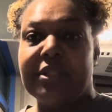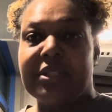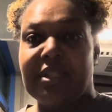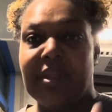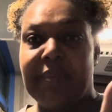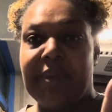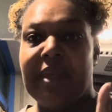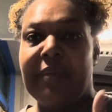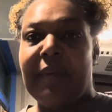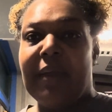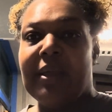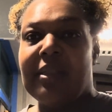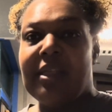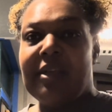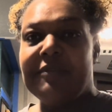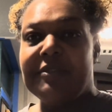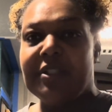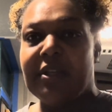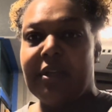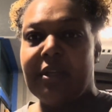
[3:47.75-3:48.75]
So let me get my
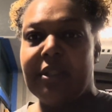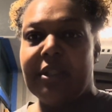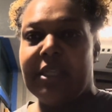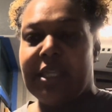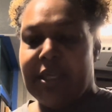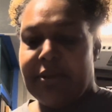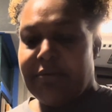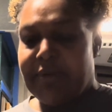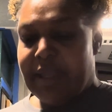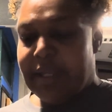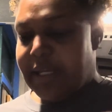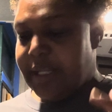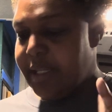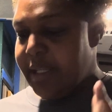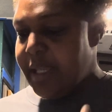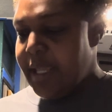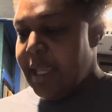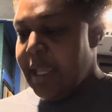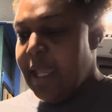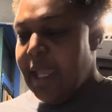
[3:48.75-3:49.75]
gloves on, get ready,
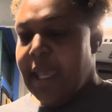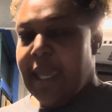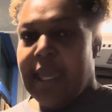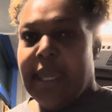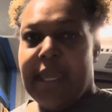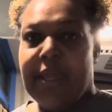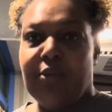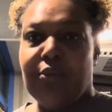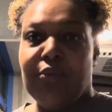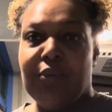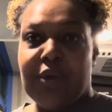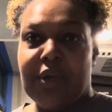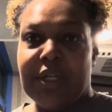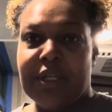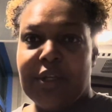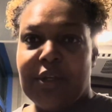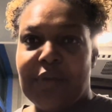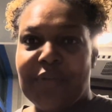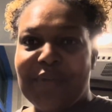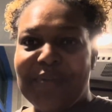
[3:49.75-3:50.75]
and we're going to
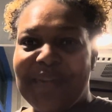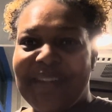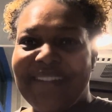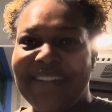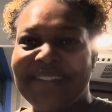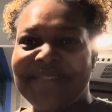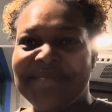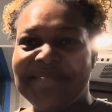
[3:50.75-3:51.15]
go from there.